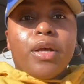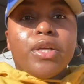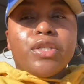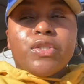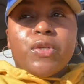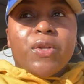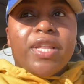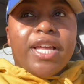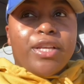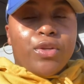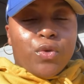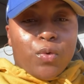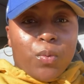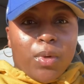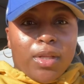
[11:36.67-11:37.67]
So that
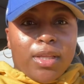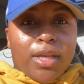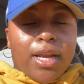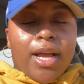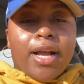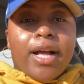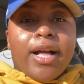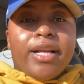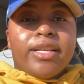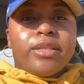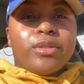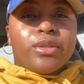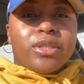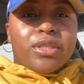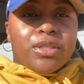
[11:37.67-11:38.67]
nude one that I got
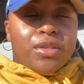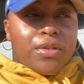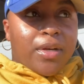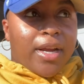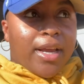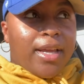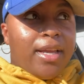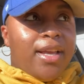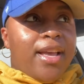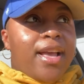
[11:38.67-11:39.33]
is straight.